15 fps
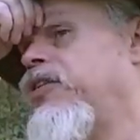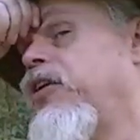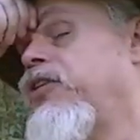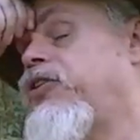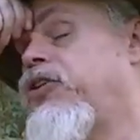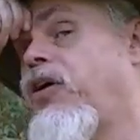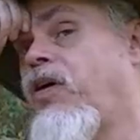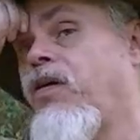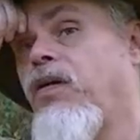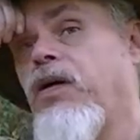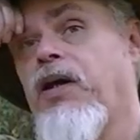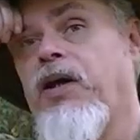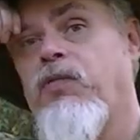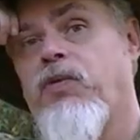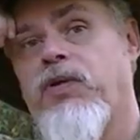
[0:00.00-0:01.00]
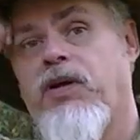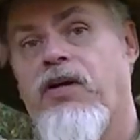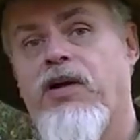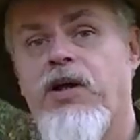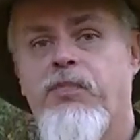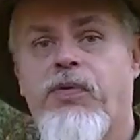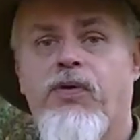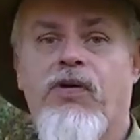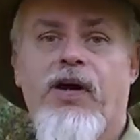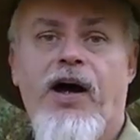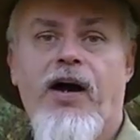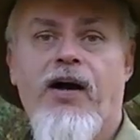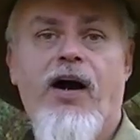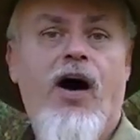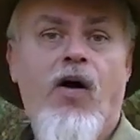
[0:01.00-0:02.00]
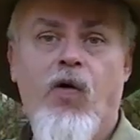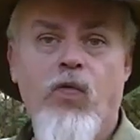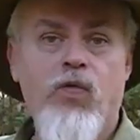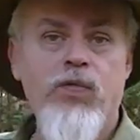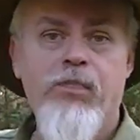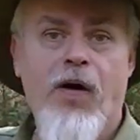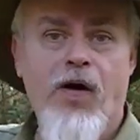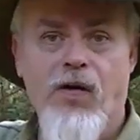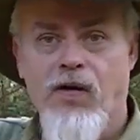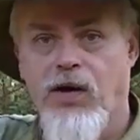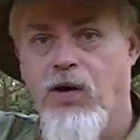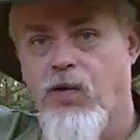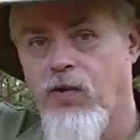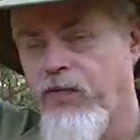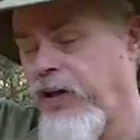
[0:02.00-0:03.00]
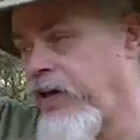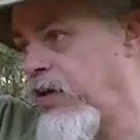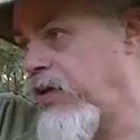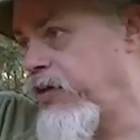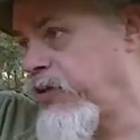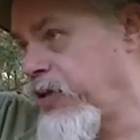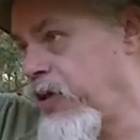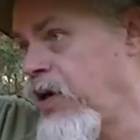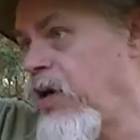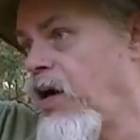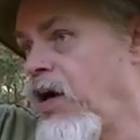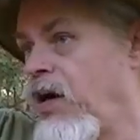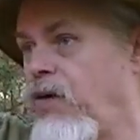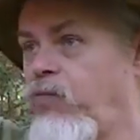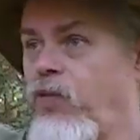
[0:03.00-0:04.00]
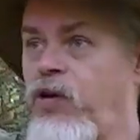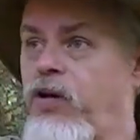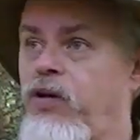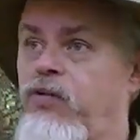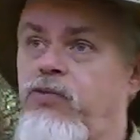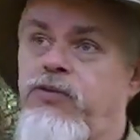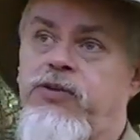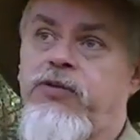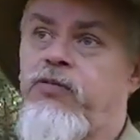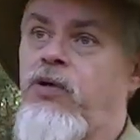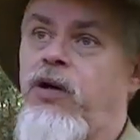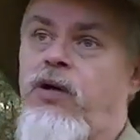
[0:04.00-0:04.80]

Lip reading: said, sure, and he went there and he pulled out an old Barlow of his, one of those